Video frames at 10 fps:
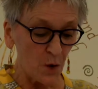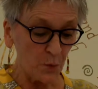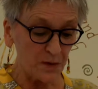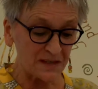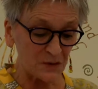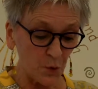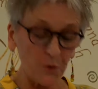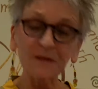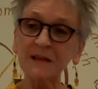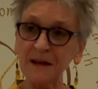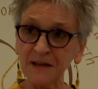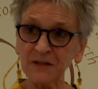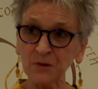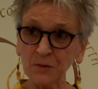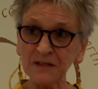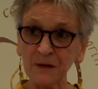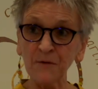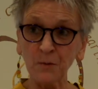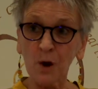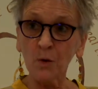with stories and histories of
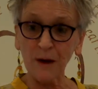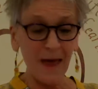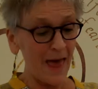their own.